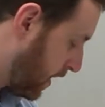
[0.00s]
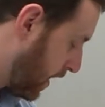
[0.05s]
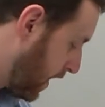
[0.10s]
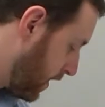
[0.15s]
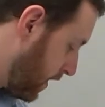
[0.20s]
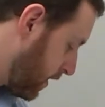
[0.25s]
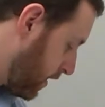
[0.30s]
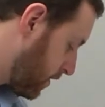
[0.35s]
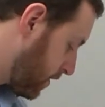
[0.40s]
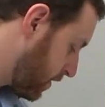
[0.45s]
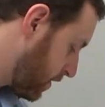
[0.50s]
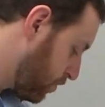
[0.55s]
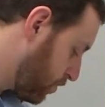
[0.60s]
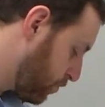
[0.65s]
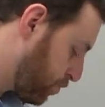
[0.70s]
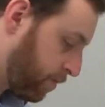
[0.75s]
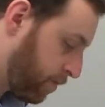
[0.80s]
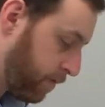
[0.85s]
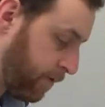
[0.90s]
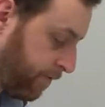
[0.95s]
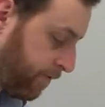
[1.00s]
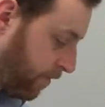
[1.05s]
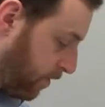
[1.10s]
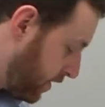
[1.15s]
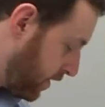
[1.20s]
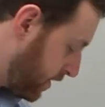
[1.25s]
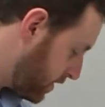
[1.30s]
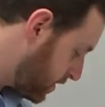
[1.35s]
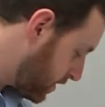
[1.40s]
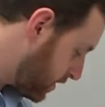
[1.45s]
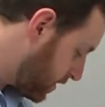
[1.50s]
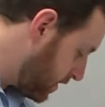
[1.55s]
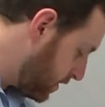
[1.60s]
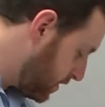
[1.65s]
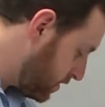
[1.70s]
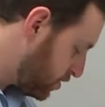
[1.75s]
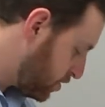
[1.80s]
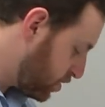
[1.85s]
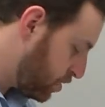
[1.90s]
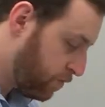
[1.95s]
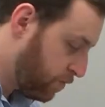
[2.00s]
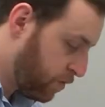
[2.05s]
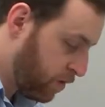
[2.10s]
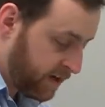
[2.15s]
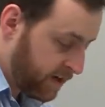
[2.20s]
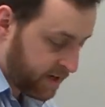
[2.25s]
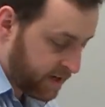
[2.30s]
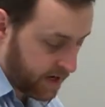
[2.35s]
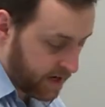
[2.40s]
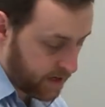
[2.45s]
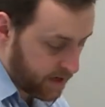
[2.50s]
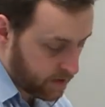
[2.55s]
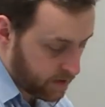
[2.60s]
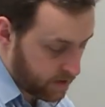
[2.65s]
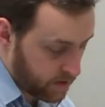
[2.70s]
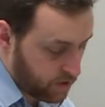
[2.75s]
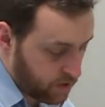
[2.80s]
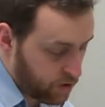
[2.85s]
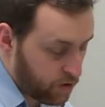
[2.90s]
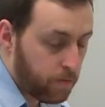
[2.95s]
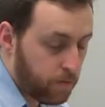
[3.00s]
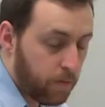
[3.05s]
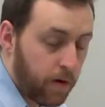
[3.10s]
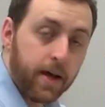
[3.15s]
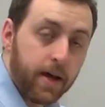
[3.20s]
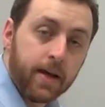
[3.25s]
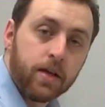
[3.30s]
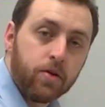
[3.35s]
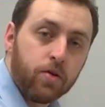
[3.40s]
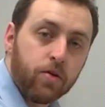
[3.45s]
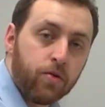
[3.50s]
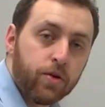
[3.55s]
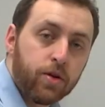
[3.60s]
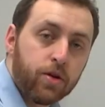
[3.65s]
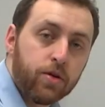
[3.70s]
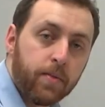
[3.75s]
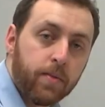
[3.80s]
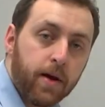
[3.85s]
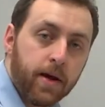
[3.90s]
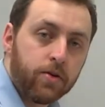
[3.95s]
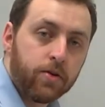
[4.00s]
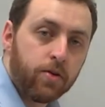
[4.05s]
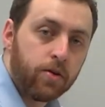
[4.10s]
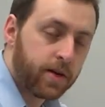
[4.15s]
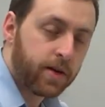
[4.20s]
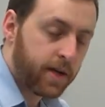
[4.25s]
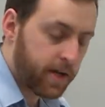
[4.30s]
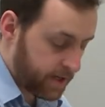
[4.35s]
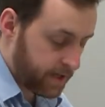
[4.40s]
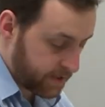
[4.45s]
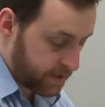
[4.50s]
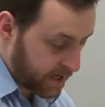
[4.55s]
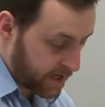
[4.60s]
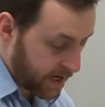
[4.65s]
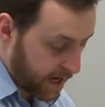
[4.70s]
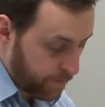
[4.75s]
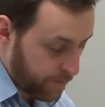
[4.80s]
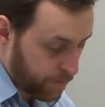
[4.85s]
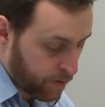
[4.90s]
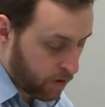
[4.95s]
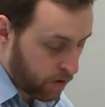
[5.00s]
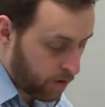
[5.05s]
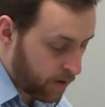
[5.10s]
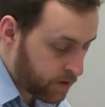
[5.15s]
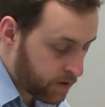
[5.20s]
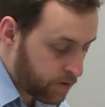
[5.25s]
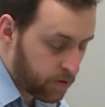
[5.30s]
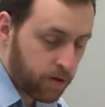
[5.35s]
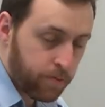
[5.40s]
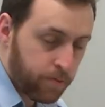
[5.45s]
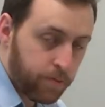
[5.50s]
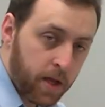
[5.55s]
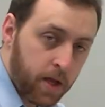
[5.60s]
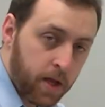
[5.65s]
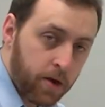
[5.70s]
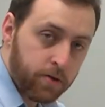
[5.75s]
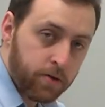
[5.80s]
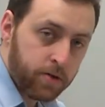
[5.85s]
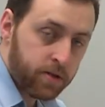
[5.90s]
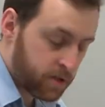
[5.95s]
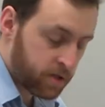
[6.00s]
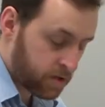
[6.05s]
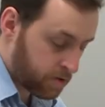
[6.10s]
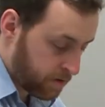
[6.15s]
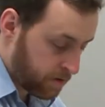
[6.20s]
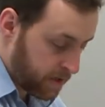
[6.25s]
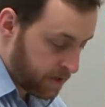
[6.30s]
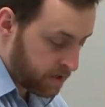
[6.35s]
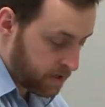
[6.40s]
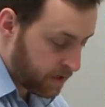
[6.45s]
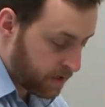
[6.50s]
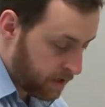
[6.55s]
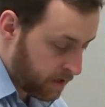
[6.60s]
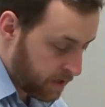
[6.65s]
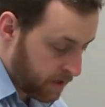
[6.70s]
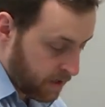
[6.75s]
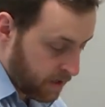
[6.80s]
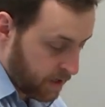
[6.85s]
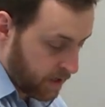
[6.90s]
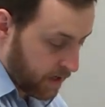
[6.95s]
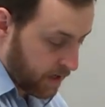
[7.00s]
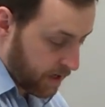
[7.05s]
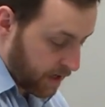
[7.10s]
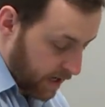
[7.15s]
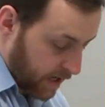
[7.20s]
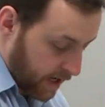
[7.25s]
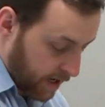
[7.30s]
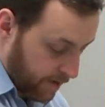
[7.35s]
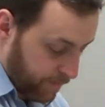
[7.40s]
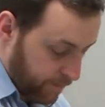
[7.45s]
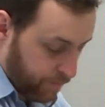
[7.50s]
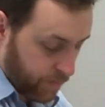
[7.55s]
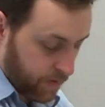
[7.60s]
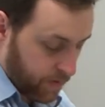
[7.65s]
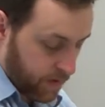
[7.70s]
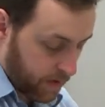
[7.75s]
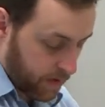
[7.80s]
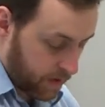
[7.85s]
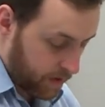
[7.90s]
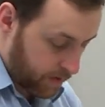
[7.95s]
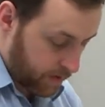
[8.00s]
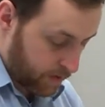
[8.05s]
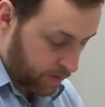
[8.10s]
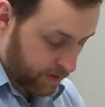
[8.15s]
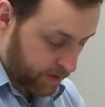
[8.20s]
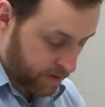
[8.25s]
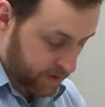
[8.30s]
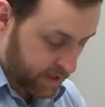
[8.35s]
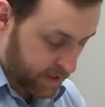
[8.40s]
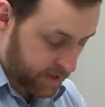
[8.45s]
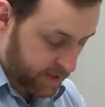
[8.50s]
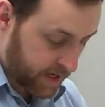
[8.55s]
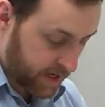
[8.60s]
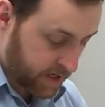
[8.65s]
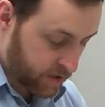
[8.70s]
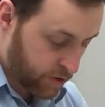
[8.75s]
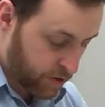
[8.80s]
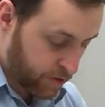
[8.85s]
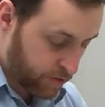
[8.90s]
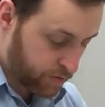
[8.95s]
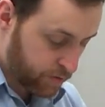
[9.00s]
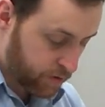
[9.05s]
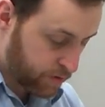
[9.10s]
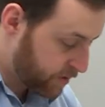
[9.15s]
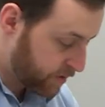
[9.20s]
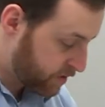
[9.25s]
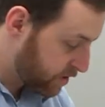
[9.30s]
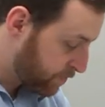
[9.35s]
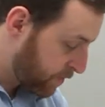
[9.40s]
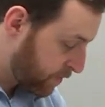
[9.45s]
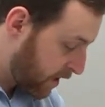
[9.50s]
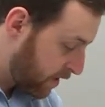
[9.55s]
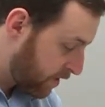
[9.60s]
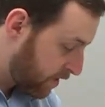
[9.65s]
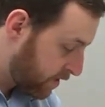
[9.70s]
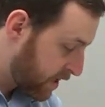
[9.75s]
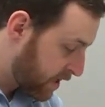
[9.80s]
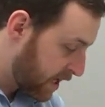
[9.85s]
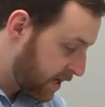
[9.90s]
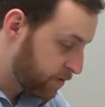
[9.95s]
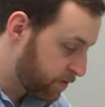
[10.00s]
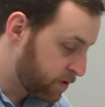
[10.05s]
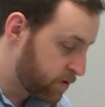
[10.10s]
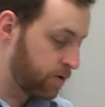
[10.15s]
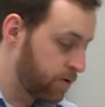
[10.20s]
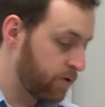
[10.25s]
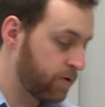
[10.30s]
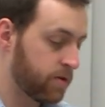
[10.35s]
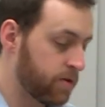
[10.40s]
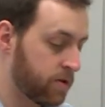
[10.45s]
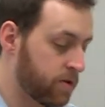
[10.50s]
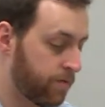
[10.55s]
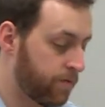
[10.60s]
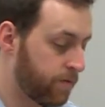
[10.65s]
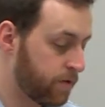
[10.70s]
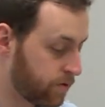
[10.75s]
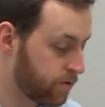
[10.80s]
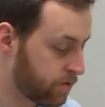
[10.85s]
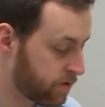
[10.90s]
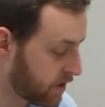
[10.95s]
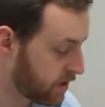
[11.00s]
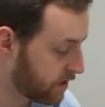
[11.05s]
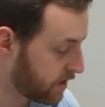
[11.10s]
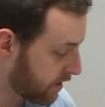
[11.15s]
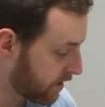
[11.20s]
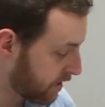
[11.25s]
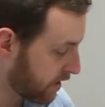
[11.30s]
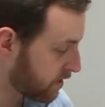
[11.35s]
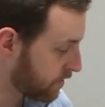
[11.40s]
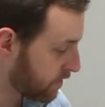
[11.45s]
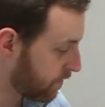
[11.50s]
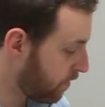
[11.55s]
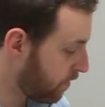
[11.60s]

Another thing you'll probably find is you may or you may not get a tamper icon appear on your screen. Like I said, that internal switch is part of the tamper circuit, so if you do see that, that's